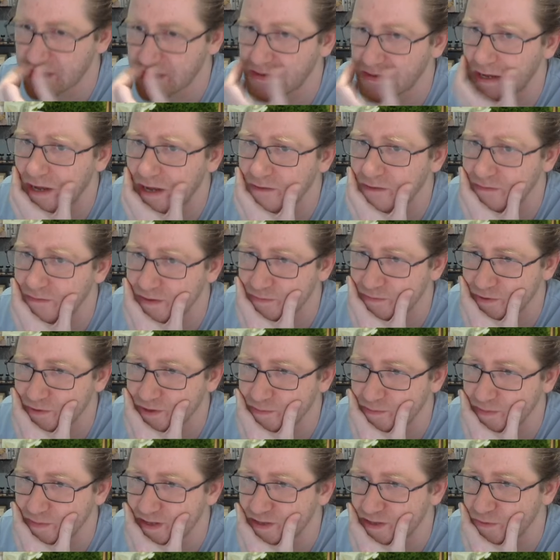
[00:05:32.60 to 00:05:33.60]
I think we're gonna
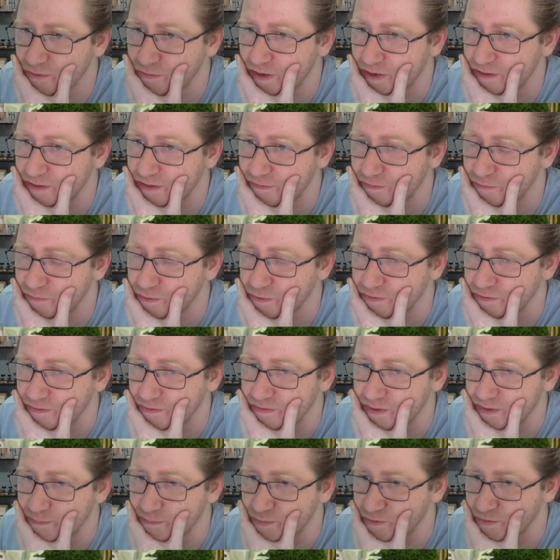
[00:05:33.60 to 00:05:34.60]
play the white-throated
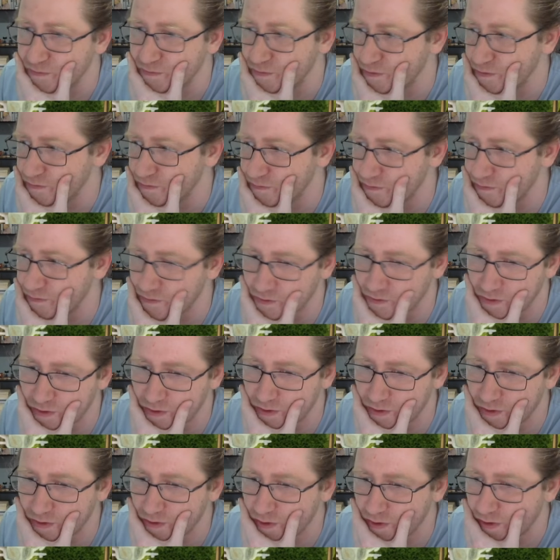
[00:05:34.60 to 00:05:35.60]
dipper first.
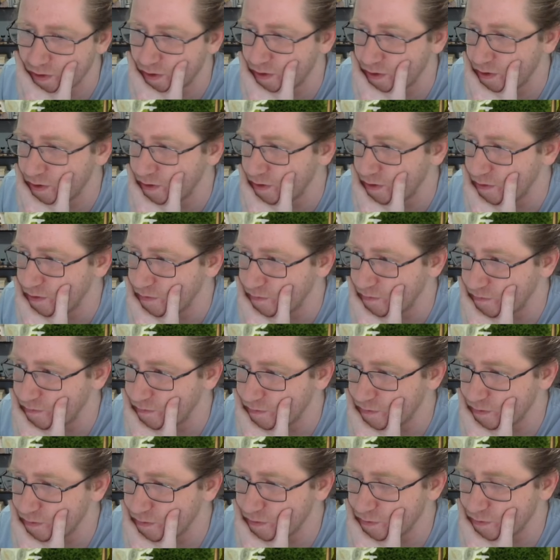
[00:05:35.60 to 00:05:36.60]

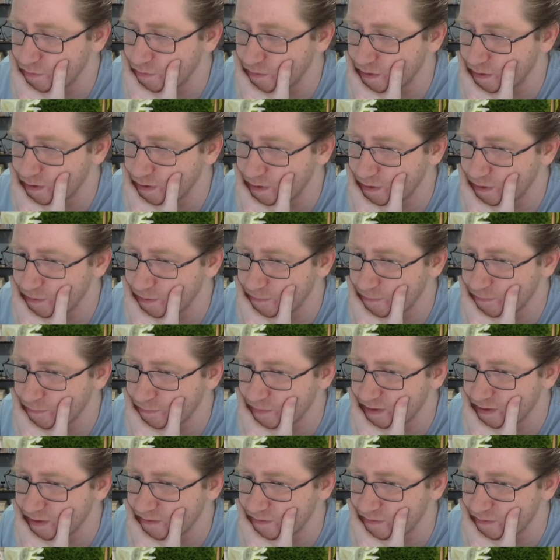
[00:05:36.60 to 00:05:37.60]
So
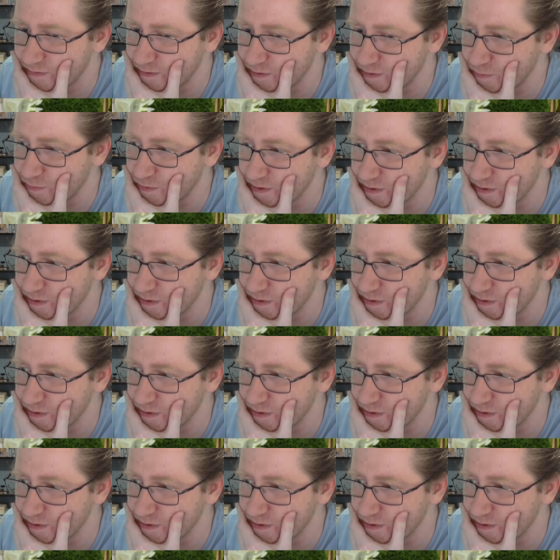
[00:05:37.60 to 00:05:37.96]
let's see,